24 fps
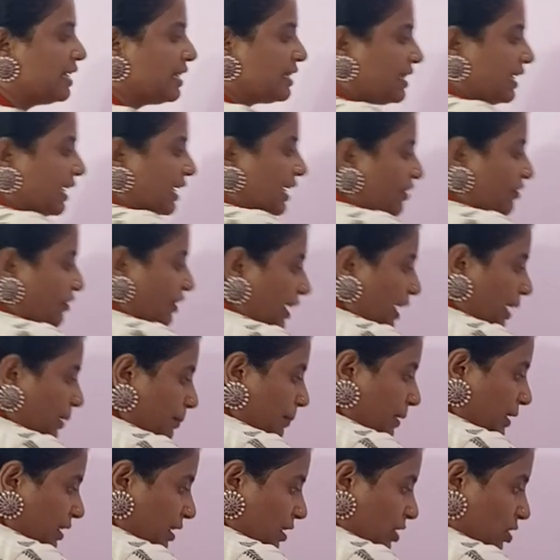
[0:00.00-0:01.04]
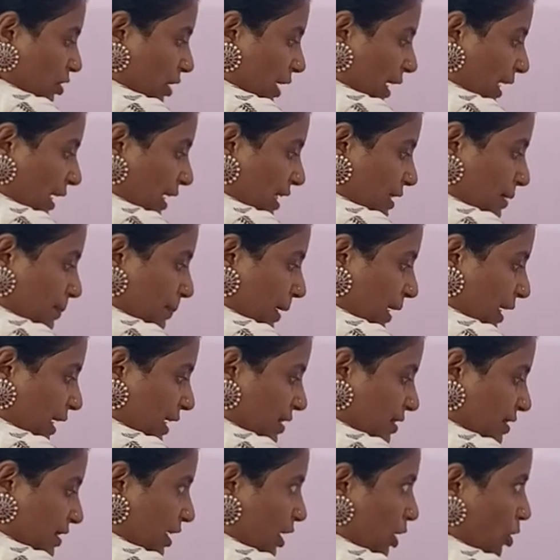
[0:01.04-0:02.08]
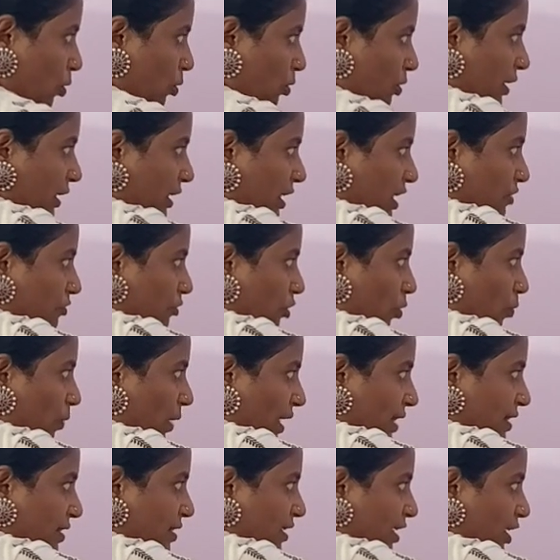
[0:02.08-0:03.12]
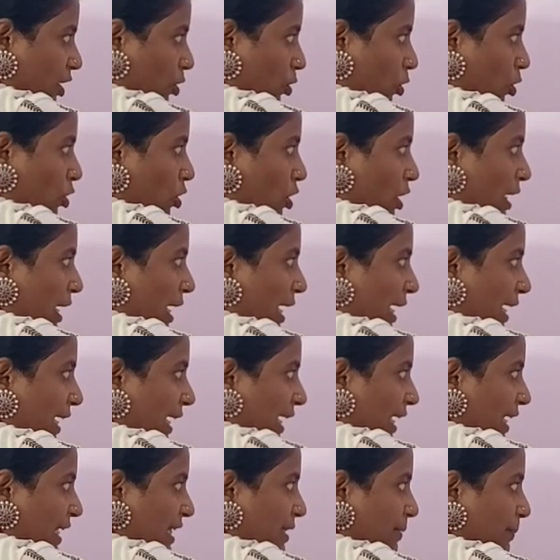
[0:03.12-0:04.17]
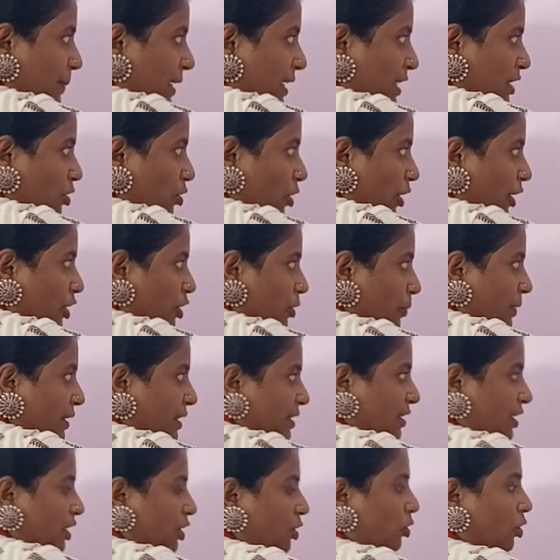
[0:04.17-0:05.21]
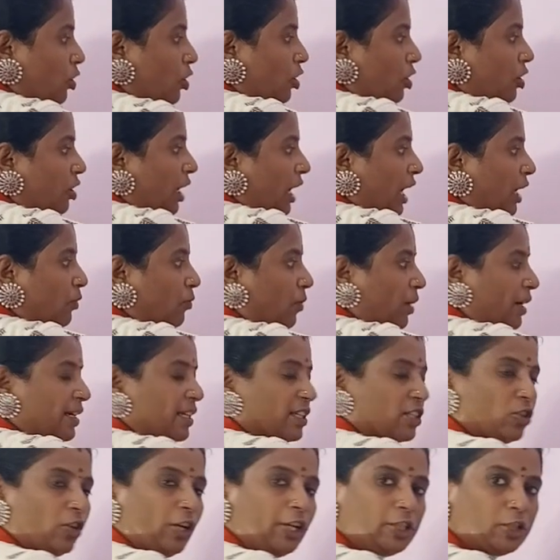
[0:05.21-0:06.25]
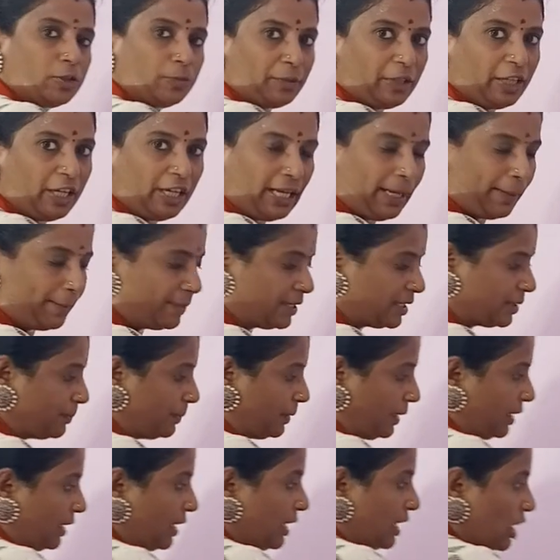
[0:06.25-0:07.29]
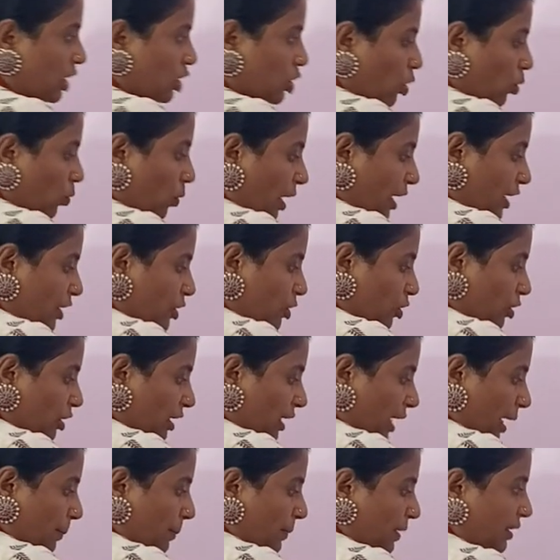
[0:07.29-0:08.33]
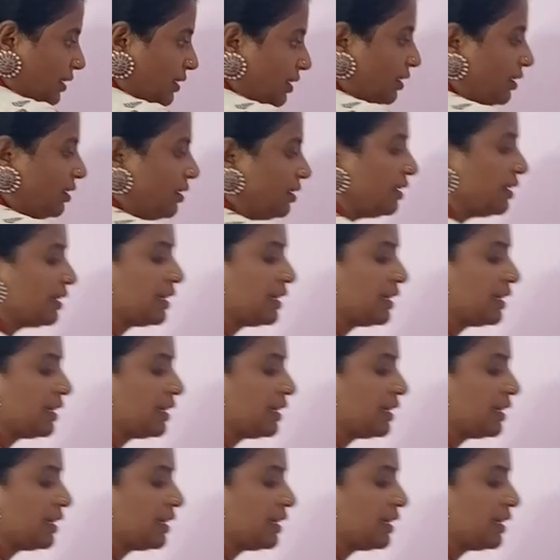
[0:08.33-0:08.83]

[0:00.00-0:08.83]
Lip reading: significant bit. So LSB is 0, that is for 1 0, LSB is going to be 0 and 1 is going to be your MSB. So 1 should come in the